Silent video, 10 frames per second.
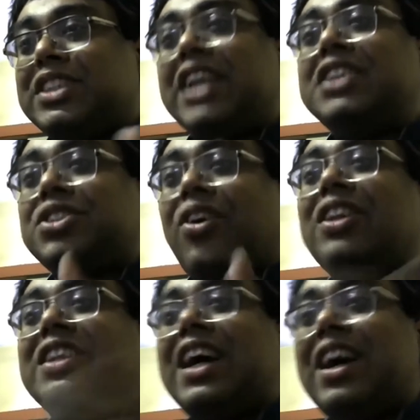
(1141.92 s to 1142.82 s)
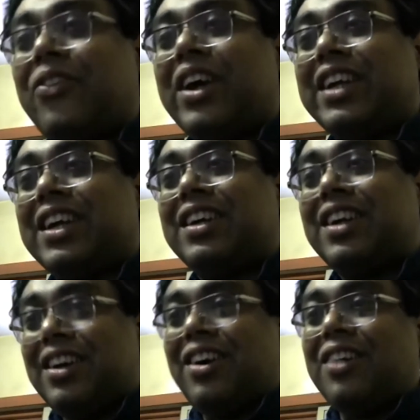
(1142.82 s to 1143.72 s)
change all the water
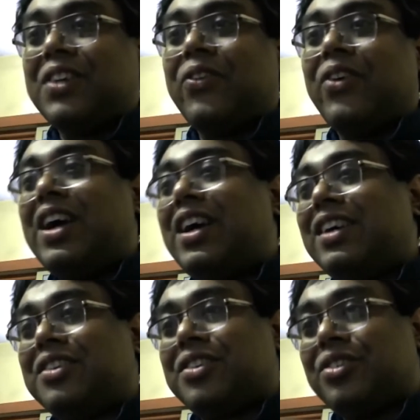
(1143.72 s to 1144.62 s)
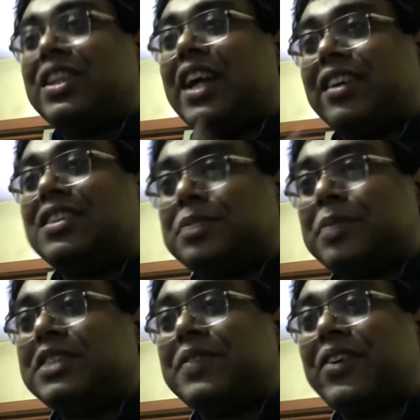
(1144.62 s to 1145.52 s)
of the world to that
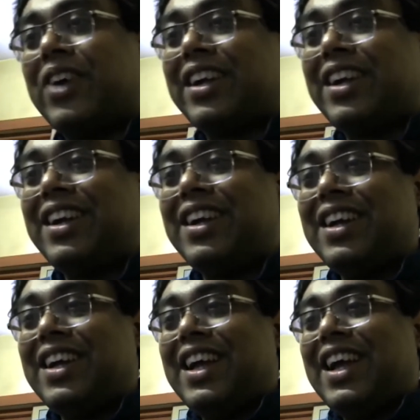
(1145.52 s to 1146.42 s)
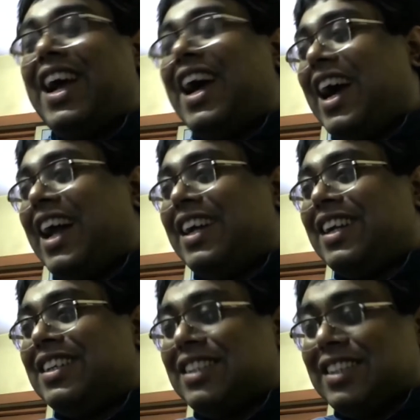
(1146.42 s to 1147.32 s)
specific water. And
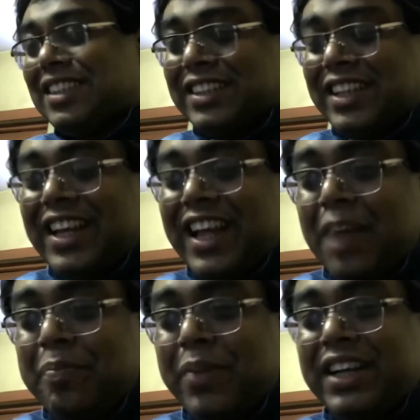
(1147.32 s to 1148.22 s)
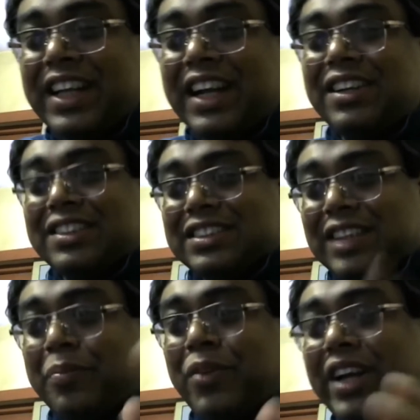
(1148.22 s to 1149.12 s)
the thing happened that
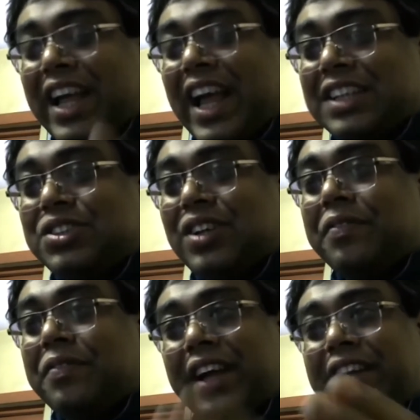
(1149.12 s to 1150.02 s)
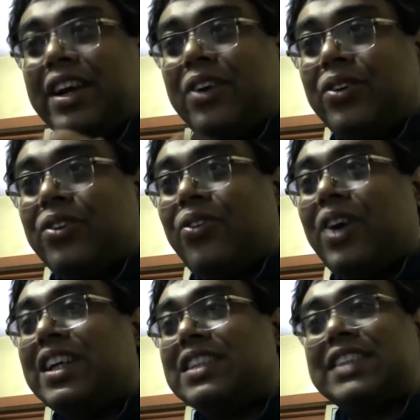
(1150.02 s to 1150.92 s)
somebody actually find out
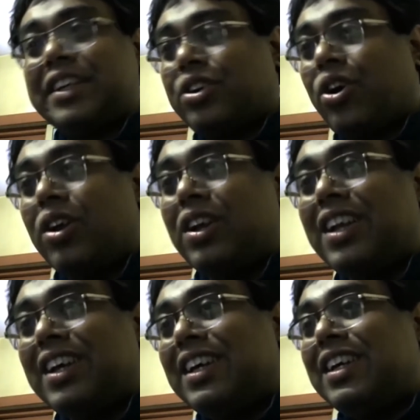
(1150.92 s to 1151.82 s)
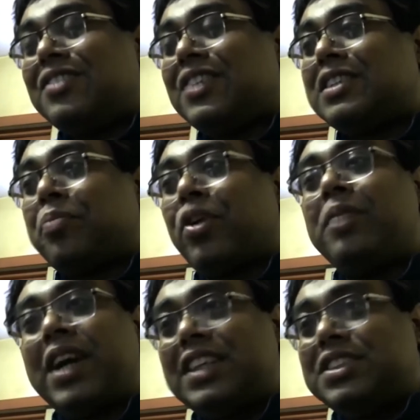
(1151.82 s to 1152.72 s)
what is that tall. It was a
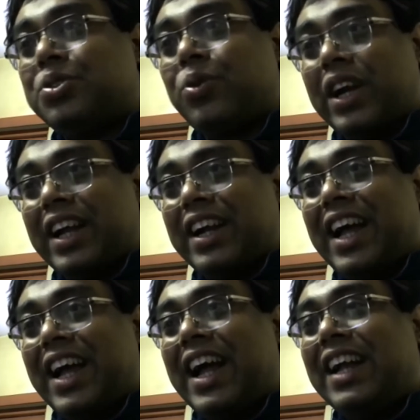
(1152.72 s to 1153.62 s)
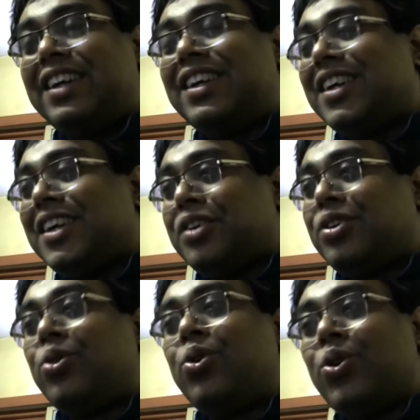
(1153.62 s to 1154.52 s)
polymerized water. And
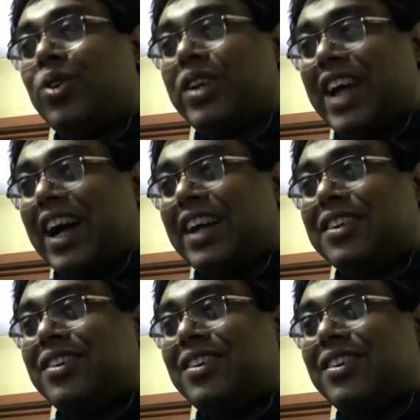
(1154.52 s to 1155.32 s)
polymerized two, water. yeah,